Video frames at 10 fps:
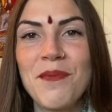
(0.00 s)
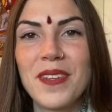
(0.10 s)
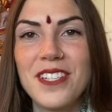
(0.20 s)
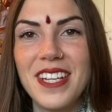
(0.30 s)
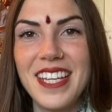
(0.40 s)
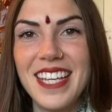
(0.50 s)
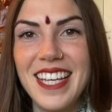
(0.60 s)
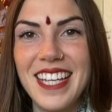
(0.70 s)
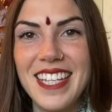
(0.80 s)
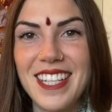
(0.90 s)
She
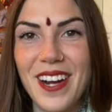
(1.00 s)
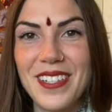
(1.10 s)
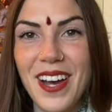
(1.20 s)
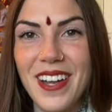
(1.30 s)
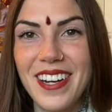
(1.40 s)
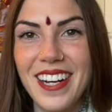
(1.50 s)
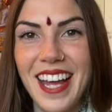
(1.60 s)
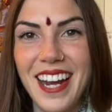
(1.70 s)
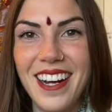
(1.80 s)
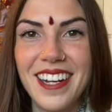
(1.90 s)
is our daughter
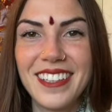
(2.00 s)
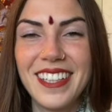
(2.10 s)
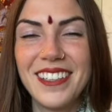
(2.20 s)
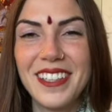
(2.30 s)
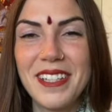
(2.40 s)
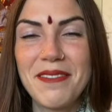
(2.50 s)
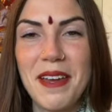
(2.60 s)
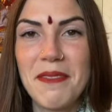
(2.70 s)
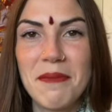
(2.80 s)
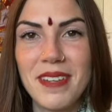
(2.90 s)
and our literally
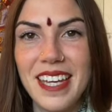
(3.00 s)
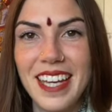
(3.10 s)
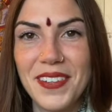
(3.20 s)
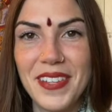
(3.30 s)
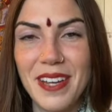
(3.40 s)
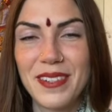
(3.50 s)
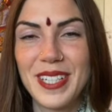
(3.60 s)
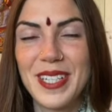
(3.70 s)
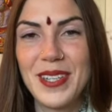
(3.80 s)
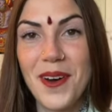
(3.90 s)
favorite being. We love her
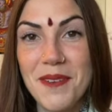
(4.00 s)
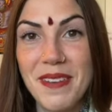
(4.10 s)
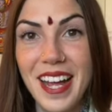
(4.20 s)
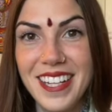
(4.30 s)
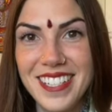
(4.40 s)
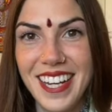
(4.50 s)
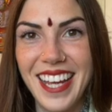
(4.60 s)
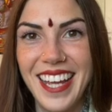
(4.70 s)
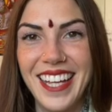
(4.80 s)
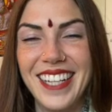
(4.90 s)
so much
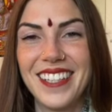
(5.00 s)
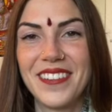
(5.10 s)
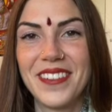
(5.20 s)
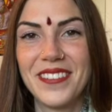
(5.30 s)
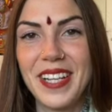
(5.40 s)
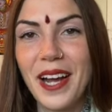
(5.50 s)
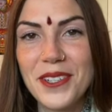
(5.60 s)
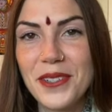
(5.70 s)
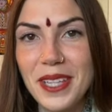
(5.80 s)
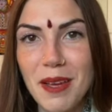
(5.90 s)
and we are
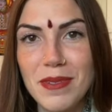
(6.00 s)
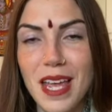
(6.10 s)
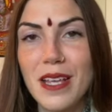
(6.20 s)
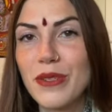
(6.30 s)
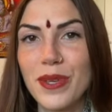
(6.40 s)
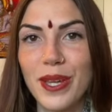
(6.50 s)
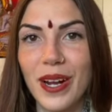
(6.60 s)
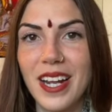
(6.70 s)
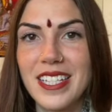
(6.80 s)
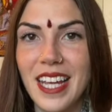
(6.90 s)
truly obsessed with her
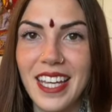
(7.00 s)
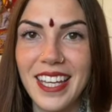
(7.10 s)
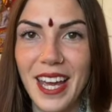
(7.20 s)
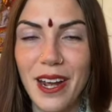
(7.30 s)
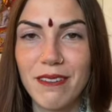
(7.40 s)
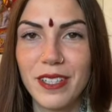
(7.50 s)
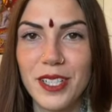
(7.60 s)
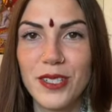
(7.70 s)
and taking care of her.